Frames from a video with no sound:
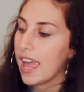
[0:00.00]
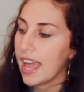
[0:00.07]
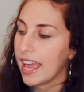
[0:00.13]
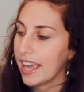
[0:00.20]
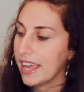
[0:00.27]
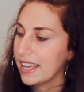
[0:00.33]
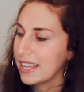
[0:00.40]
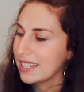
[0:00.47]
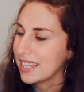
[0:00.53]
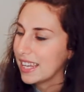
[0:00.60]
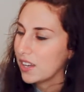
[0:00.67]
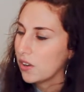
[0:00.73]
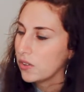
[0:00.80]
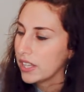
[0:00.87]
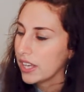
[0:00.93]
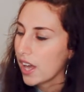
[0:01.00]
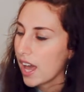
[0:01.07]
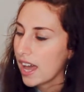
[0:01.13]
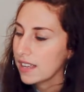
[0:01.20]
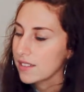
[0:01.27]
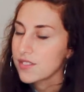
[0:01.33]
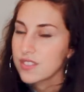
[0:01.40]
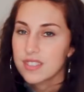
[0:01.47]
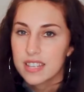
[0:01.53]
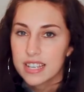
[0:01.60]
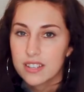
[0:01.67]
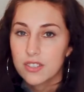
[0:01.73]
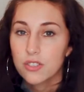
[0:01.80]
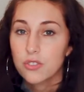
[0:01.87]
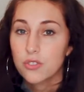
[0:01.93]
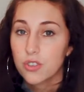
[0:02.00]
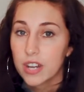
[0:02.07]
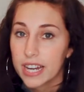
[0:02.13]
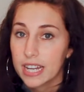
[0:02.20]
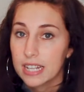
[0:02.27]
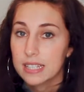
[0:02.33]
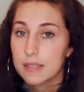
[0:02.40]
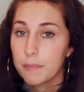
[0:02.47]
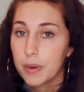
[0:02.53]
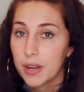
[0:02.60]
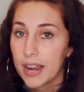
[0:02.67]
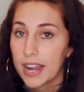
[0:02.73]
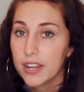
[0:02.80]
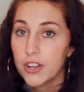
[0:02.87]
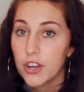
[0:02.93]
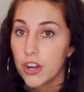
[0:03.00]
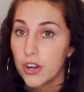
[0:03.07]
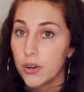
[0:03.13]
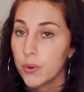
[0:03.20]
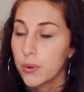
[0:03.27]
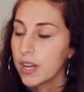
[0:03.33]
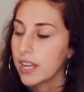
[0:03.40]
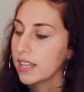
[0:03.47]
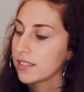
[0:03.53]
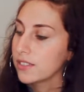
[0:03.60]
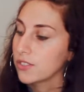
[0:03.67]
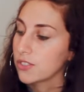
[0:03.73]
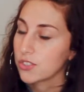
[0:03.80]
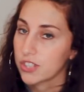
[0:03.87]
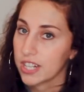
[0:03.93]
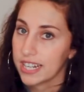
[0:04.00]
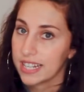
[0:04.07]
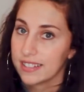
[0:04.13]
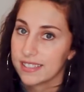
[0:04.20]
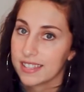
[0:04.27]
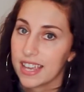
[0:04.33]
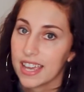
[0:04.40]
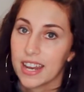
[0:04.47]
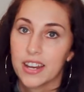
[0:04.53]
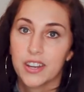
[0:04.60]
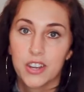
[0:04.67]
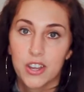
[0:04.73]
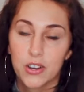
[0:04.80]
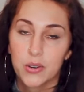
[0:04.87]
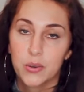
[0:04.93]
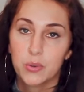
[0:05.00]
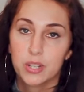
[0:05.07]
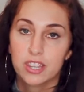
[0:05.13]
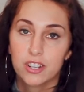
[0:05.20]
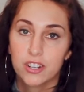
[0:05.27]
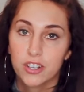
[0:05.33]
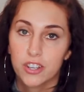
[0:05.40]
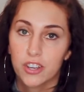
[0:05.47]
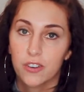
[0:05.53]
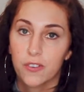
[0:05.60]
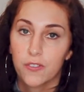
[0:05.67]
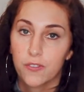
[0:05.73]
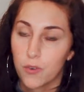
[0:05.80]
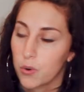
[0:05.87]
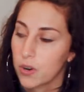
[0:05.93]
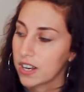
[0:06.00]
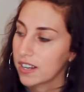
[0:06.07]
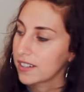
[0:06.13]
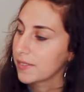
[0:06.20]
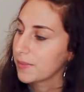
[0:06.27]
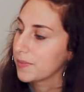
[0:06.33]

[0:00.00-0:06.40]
and it only has 6 strains, but I know the strains and I know what they're good for.